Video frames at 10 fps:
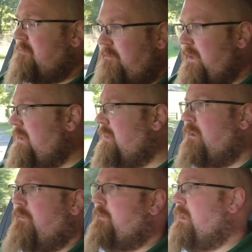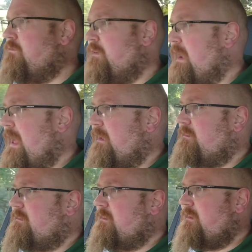feeling lovely and
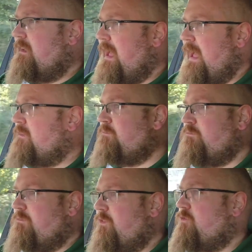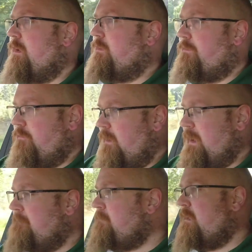relaxed and stress-free.